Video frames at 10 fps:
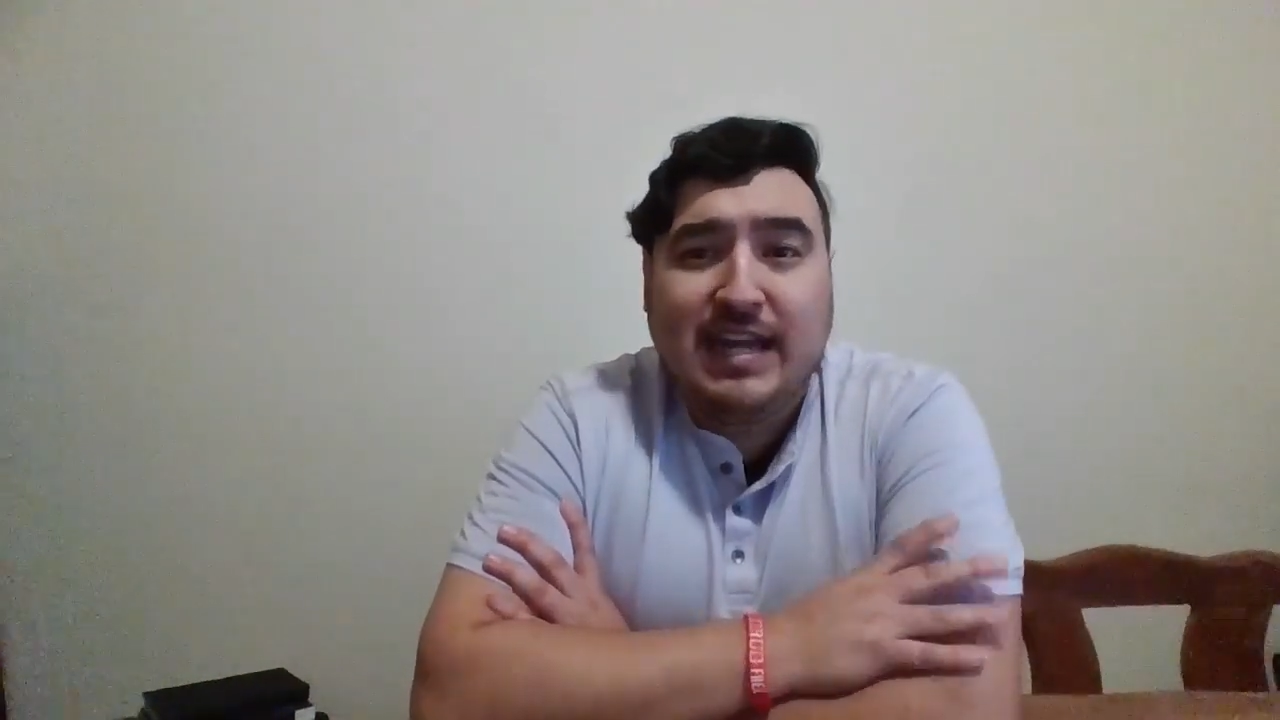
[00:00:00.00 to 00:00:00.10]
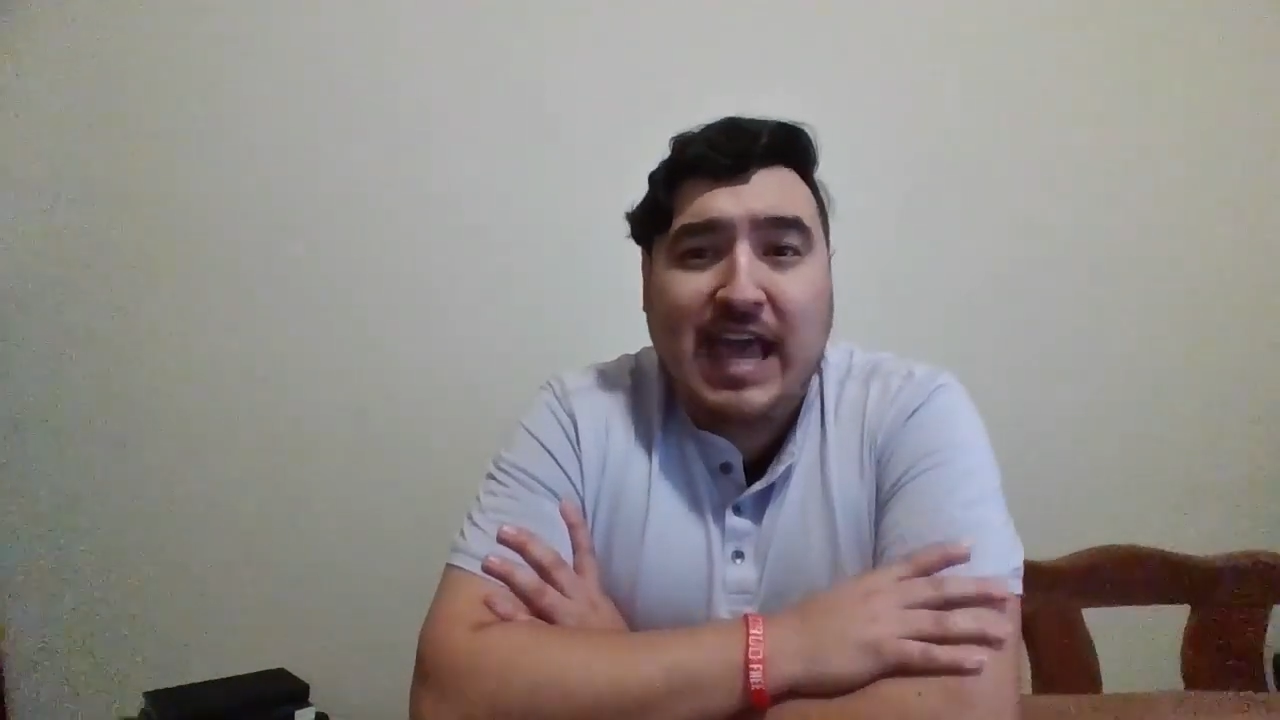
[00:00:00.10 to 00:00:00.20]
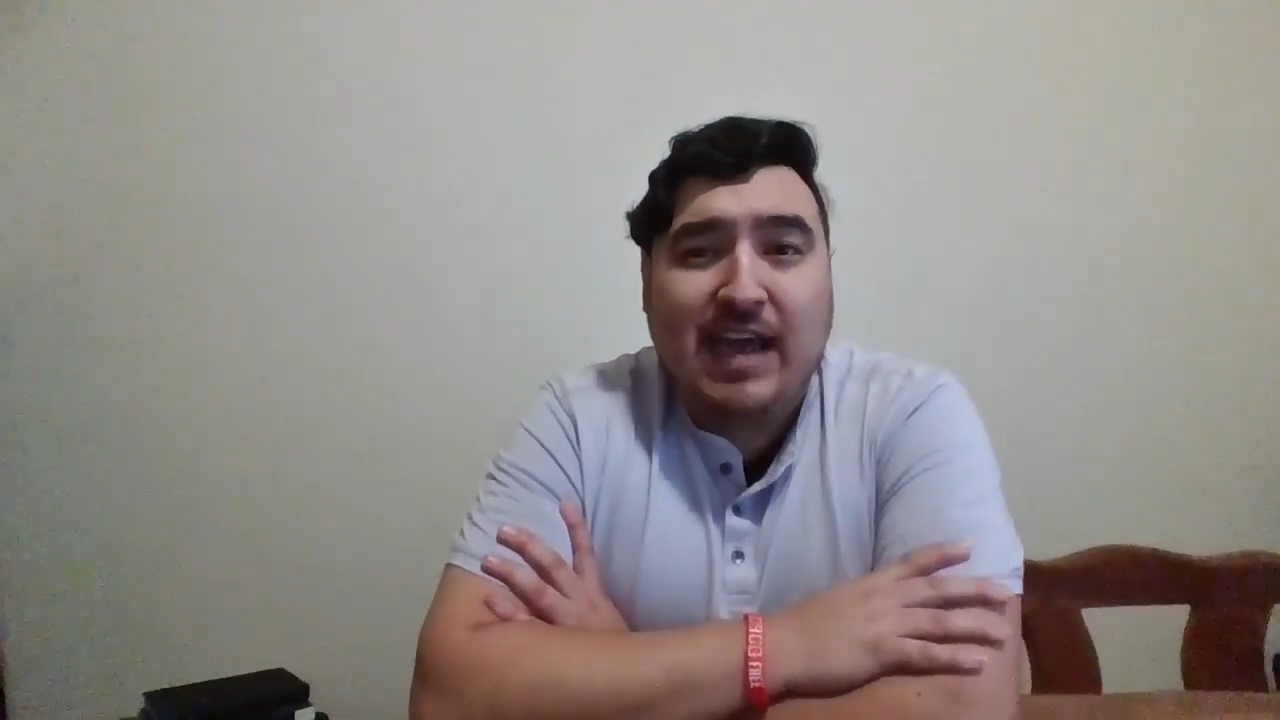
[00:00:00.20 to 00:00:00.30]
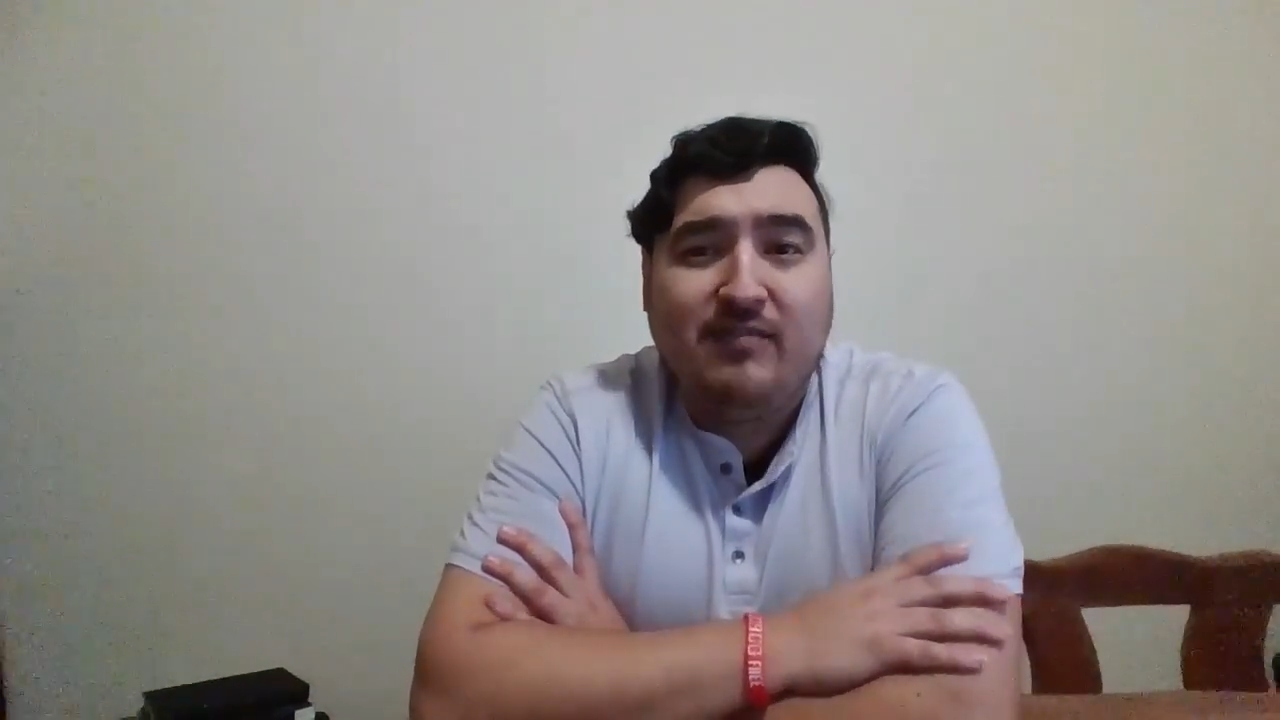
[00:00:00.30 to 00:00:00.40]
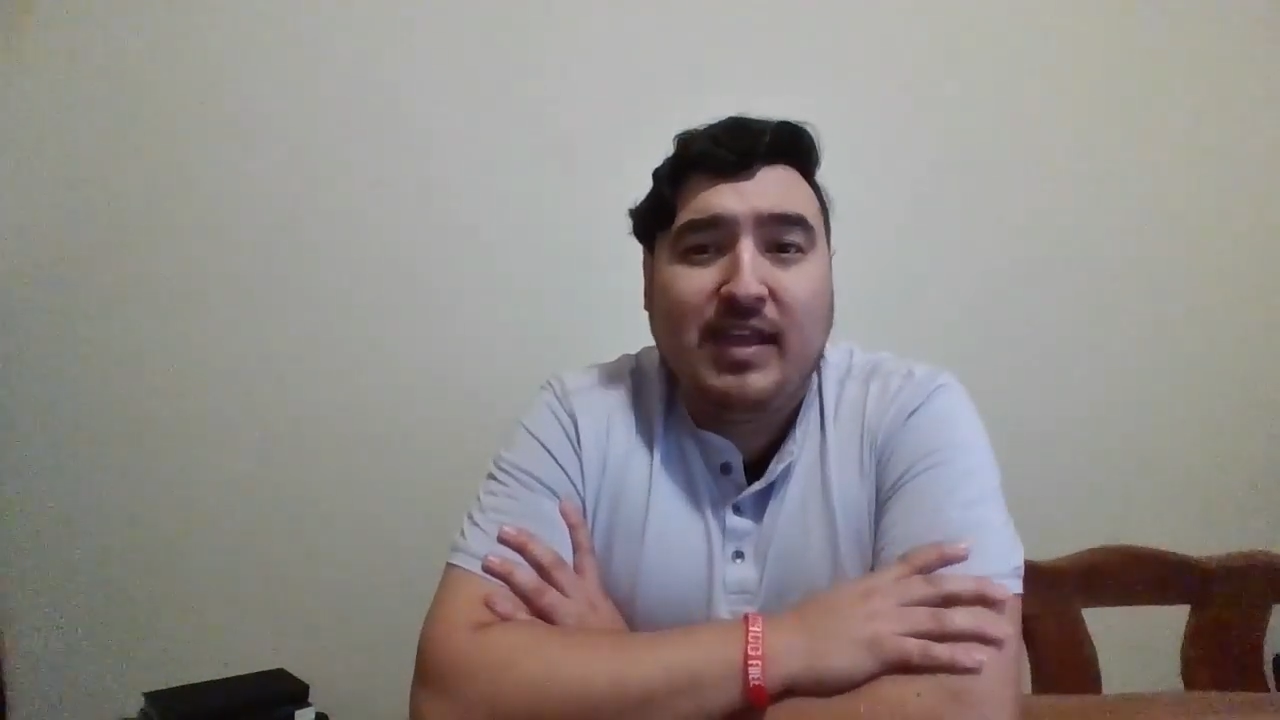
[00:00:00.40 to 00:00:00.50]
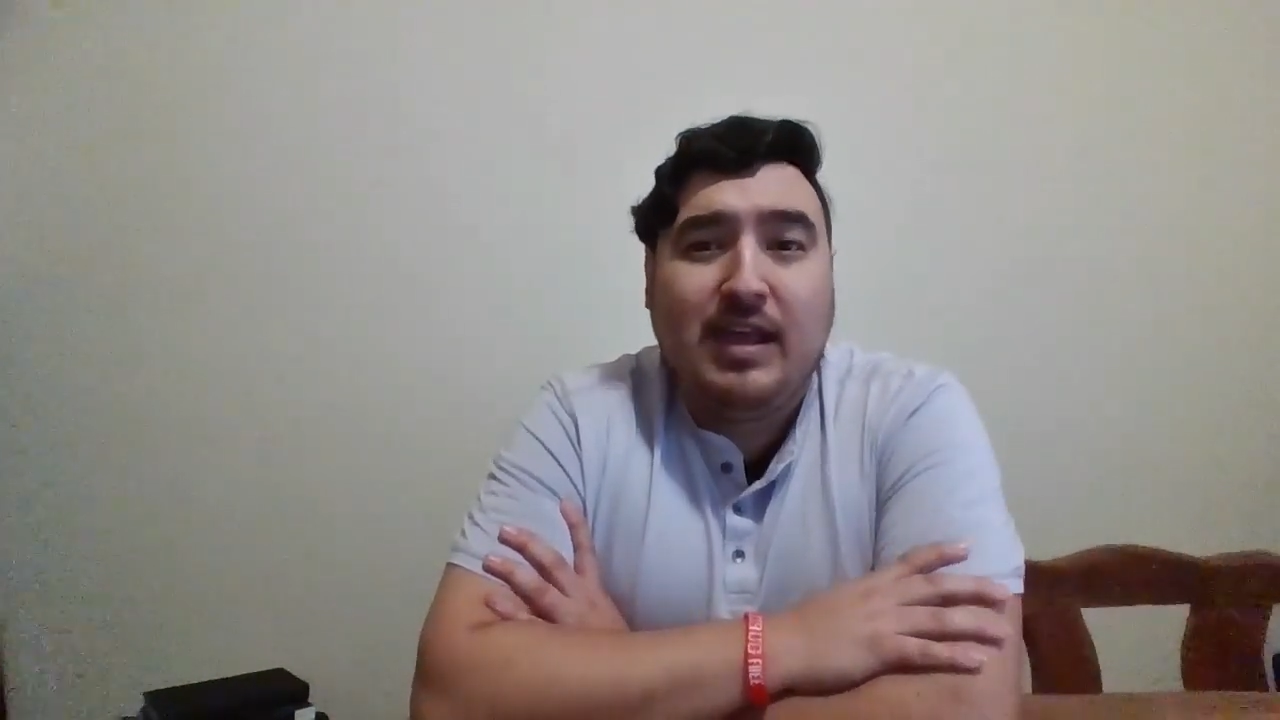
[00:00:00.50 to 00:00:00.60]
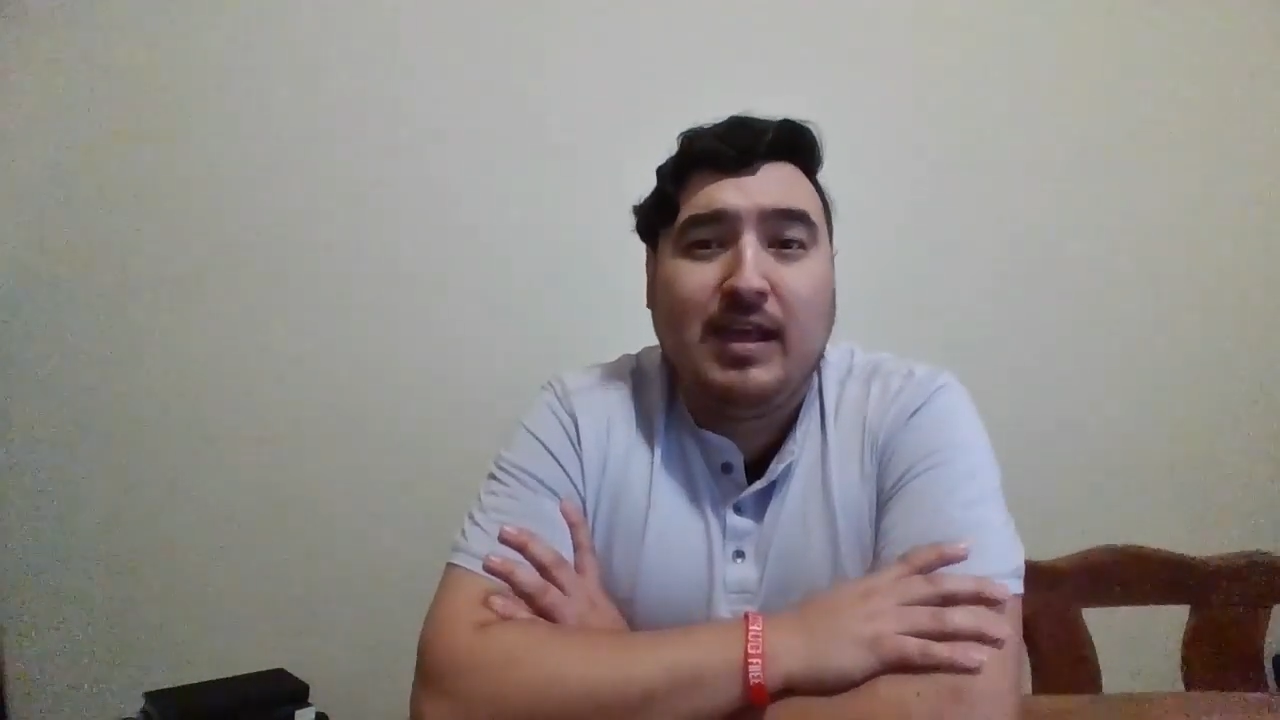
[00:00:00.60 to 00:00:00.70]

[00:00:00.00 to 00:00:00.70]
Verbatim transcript: have a,